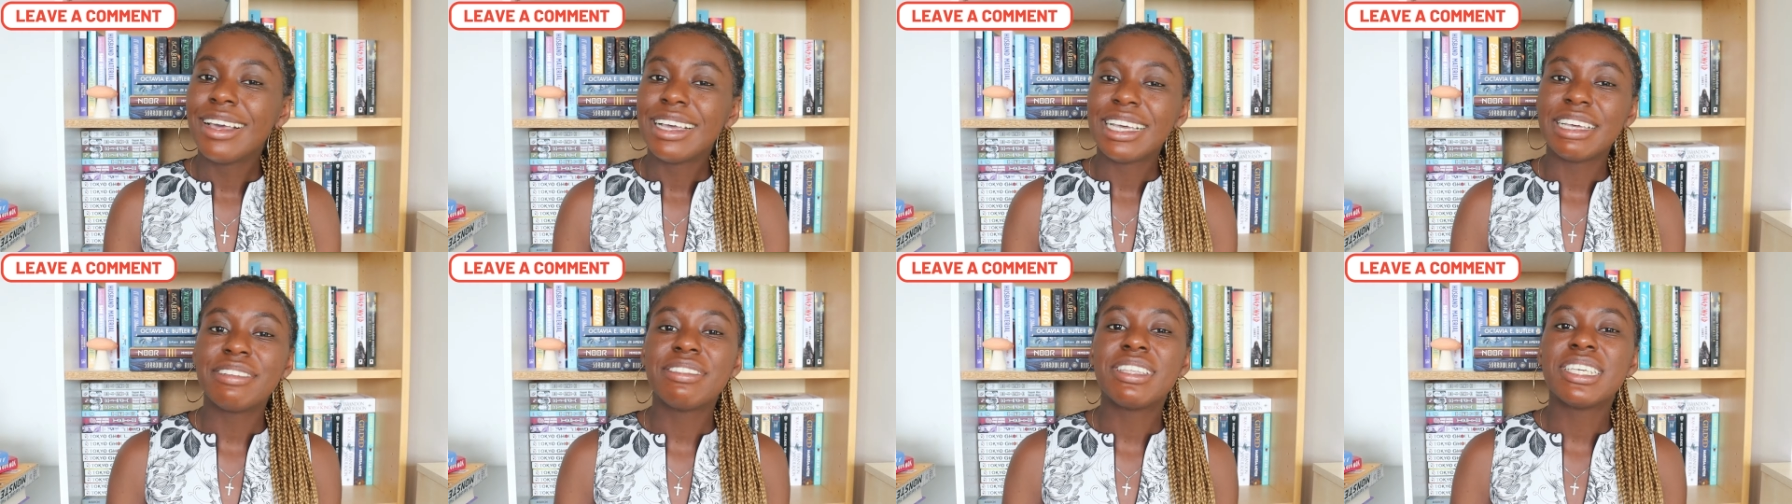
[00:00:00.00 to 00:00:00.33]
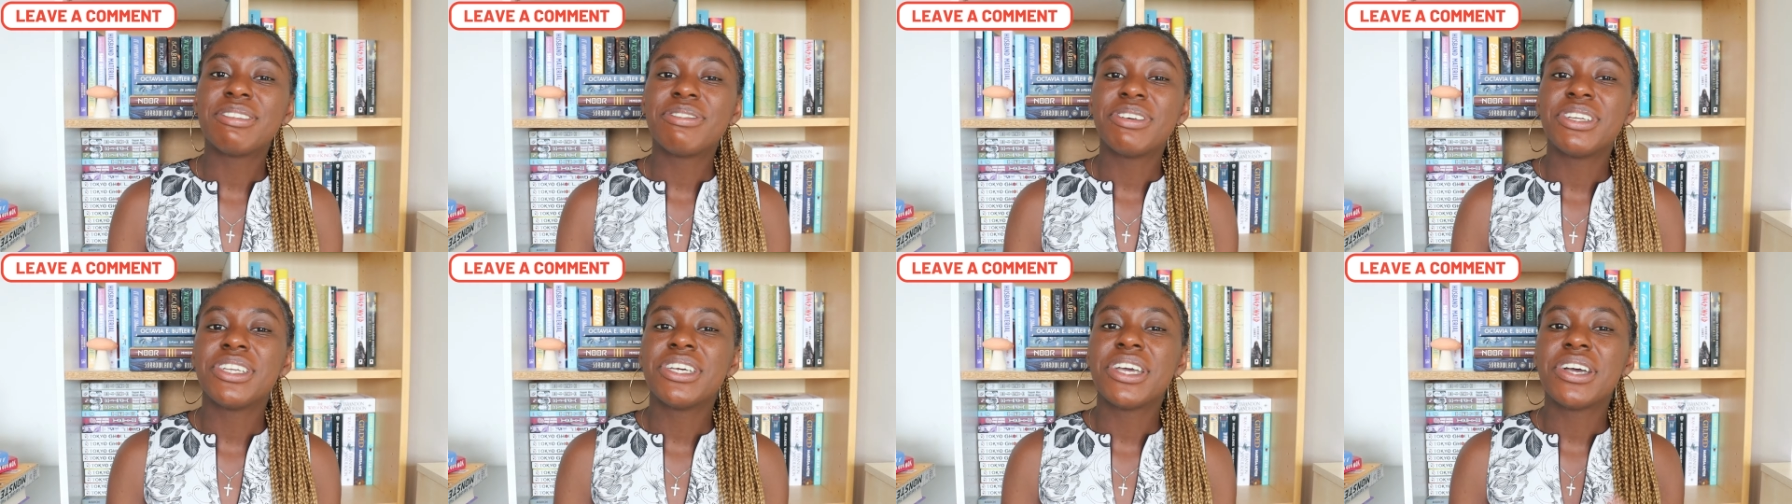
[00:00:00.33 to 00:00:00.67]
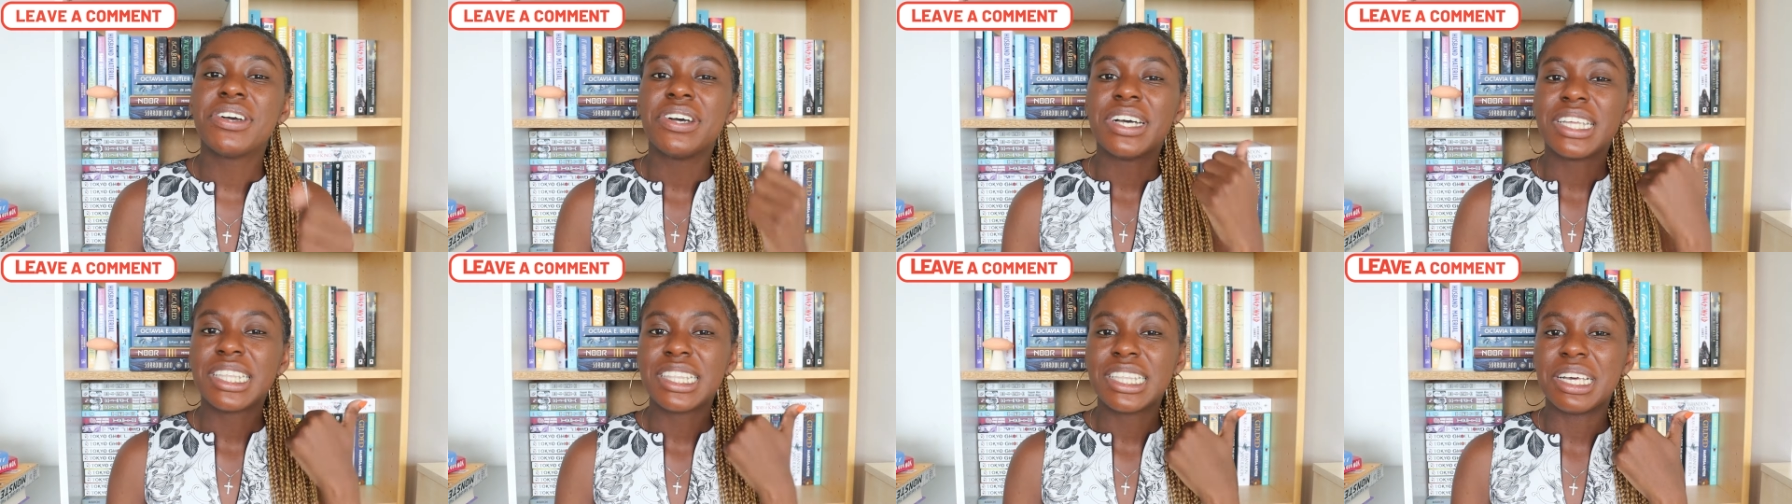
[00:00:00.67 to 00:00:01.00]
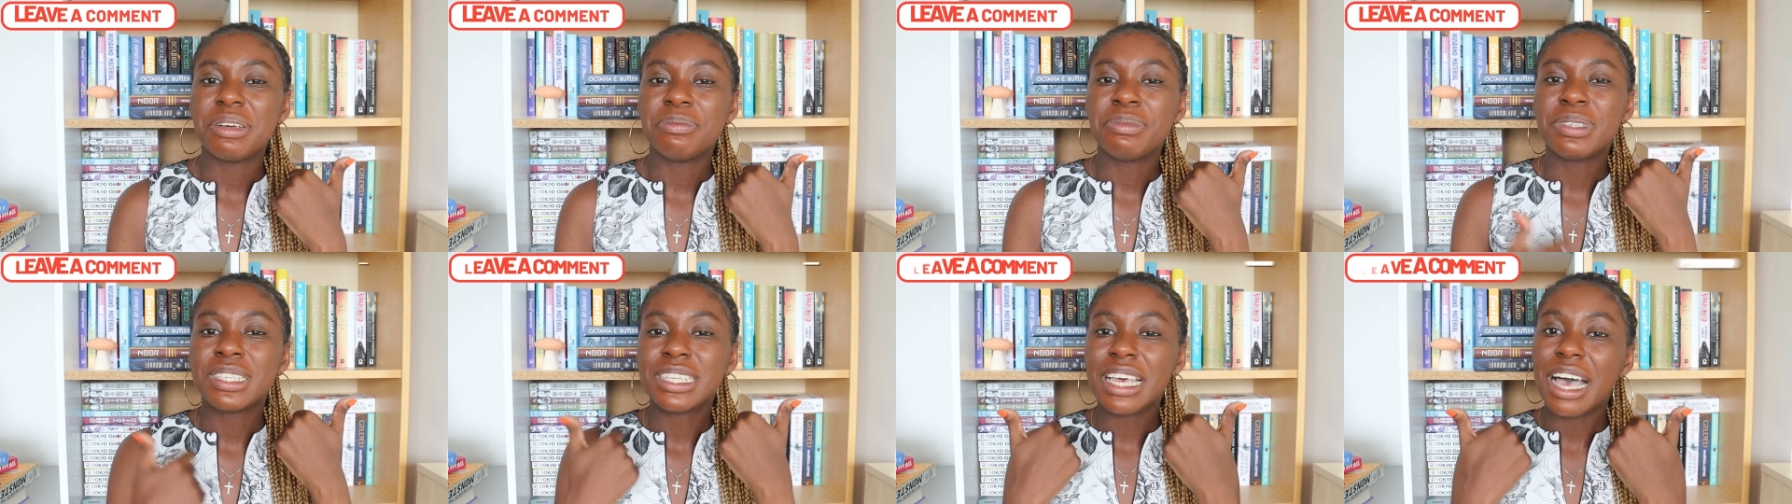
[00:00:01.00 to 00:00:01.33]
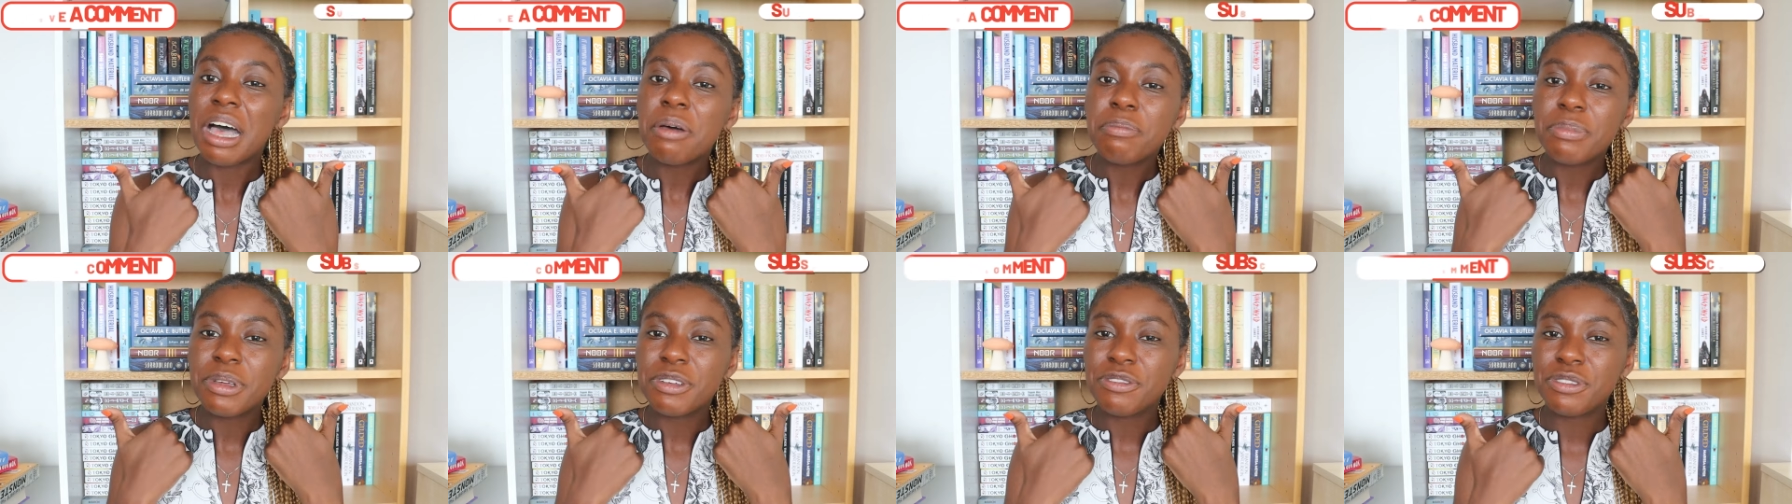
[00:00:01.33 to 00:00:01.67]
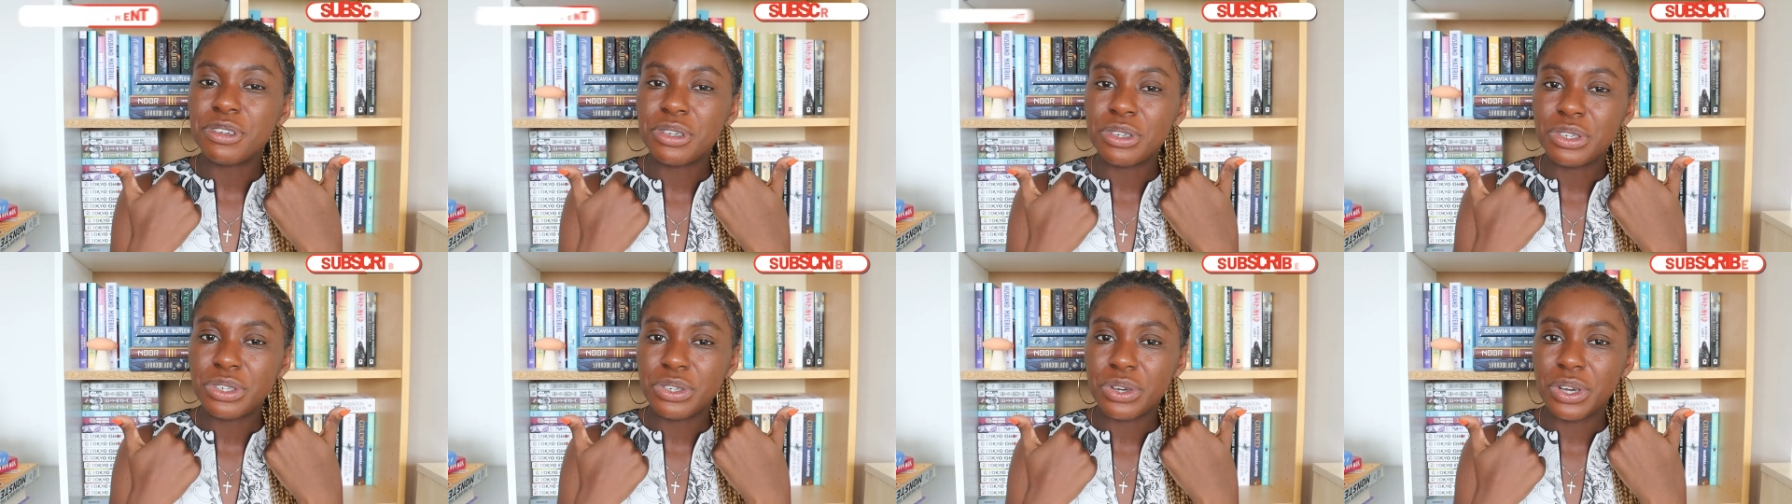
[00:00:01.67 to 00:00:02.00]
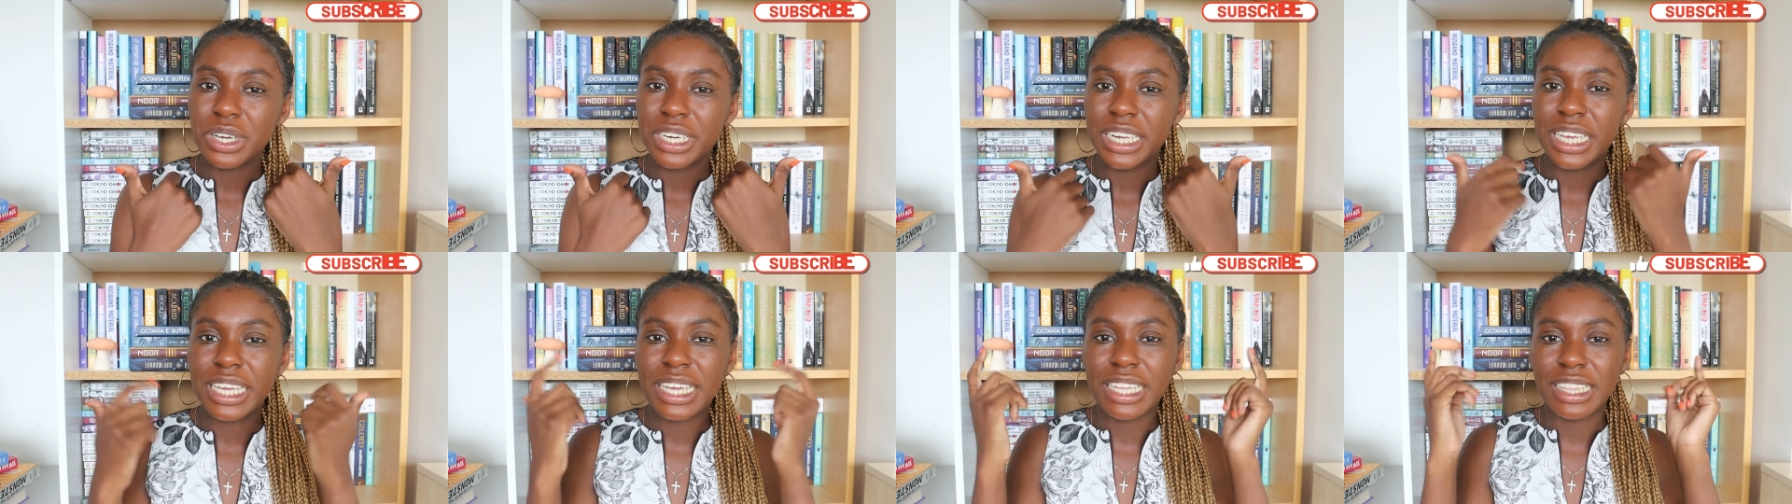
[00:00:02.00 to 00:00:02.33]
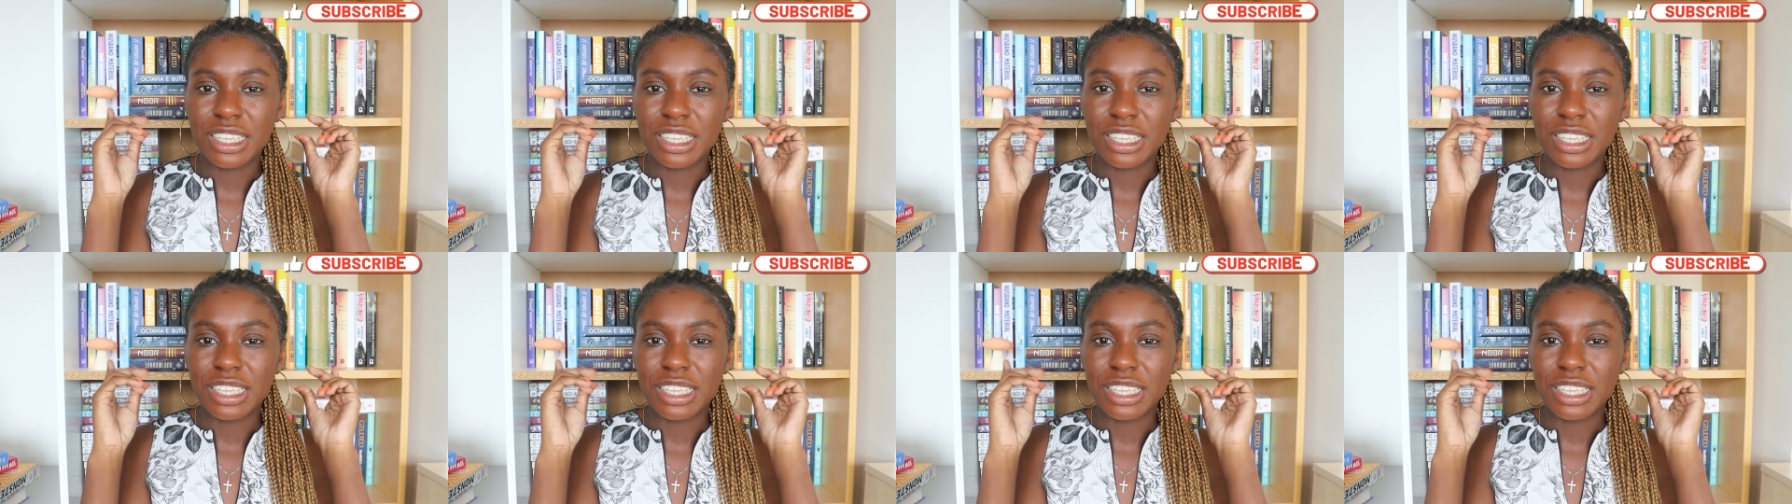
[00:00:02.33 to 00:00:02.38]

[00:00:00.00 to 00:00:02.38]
Give this video a thumbs up if you enjoyed it,